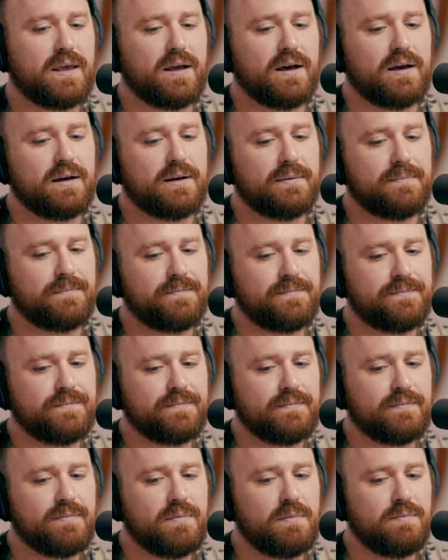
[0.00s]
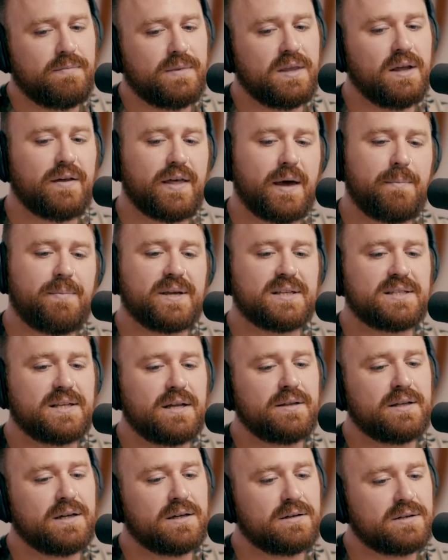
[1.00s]
Um, you know, that being
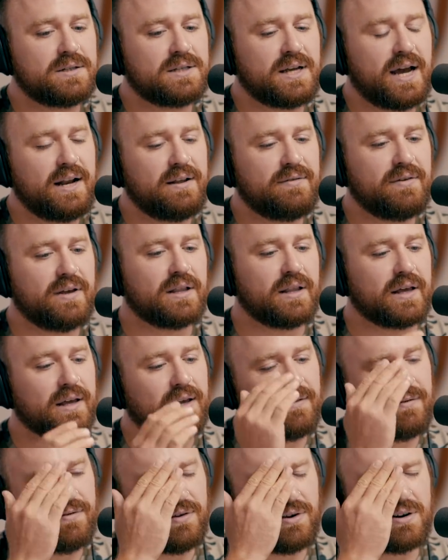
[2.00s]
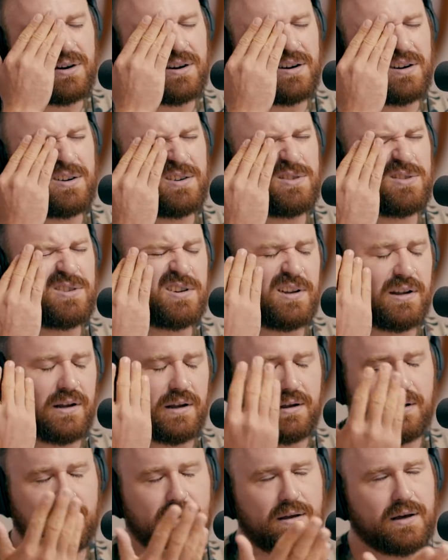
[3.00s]
said, on the other side of it, like if you're
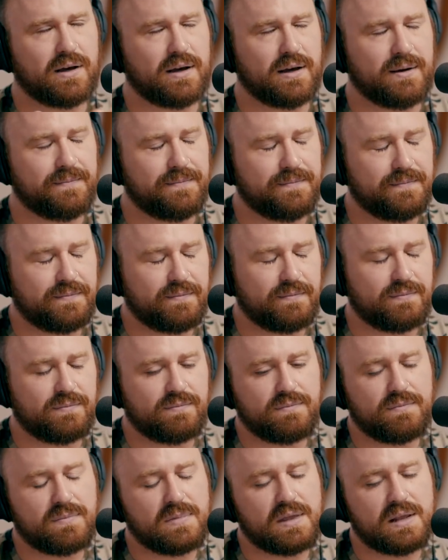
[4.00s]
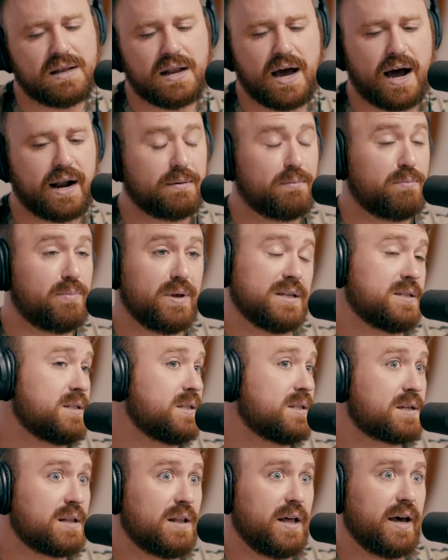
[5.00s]
um, not a
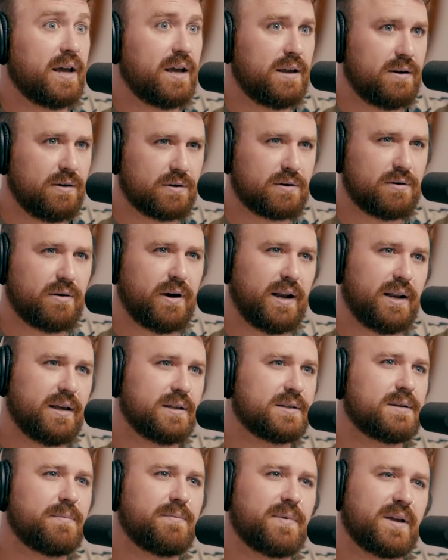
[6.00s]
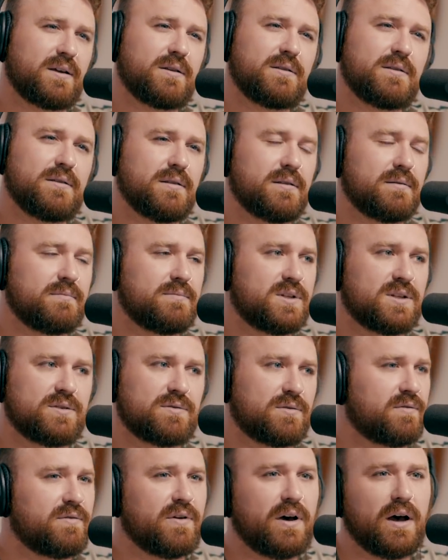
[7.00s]
business client and you're creating something like
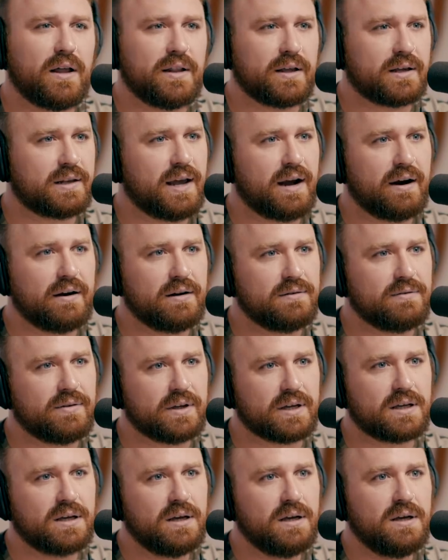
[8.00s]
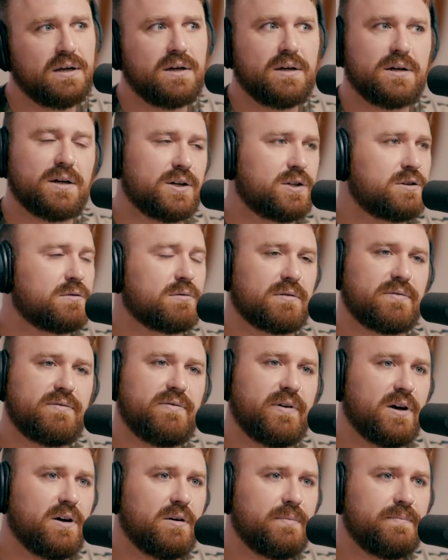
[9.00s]
just for fun, like narrative, like a short
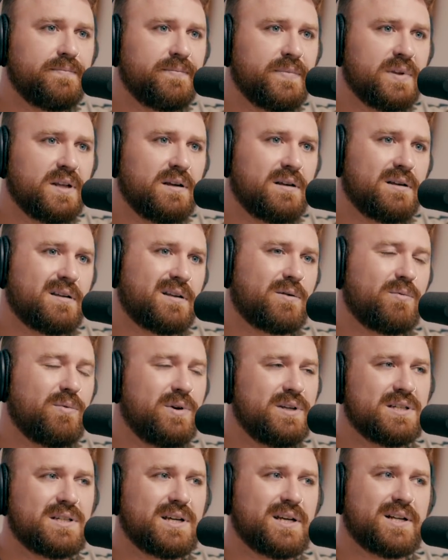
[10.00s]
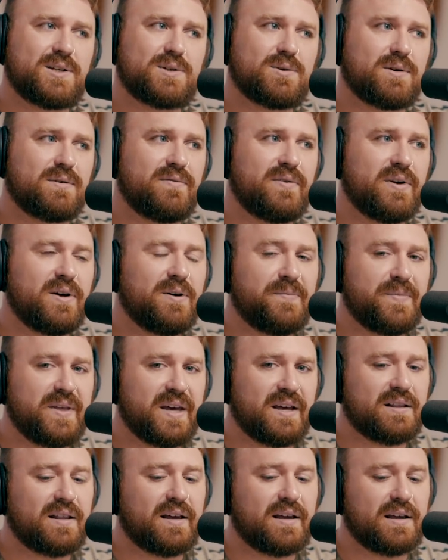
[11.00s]
film, like we just had a short film
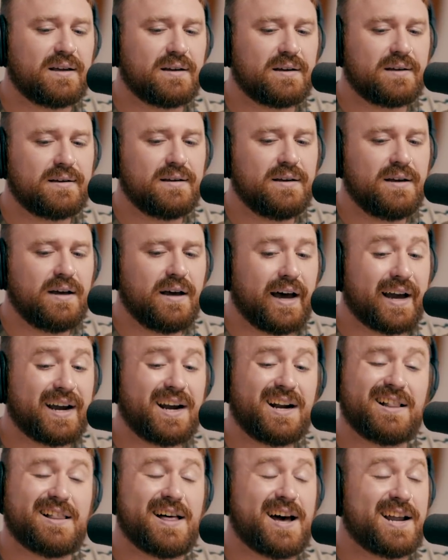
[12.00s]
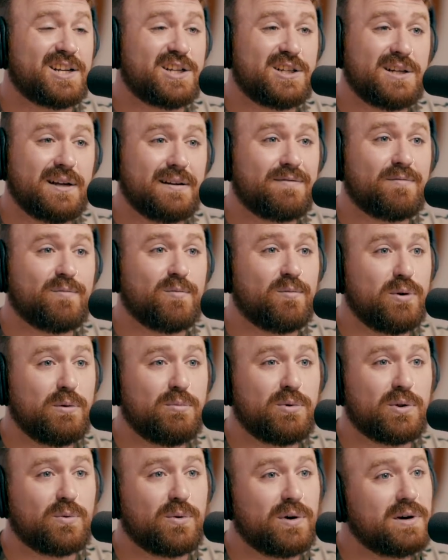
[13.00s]
that like I got a lot of shit from the
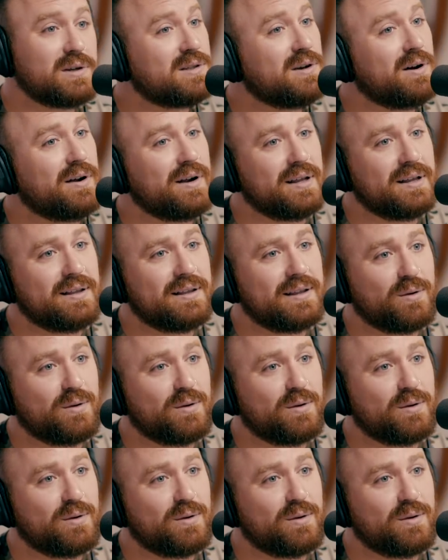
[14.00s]
people that worked on it.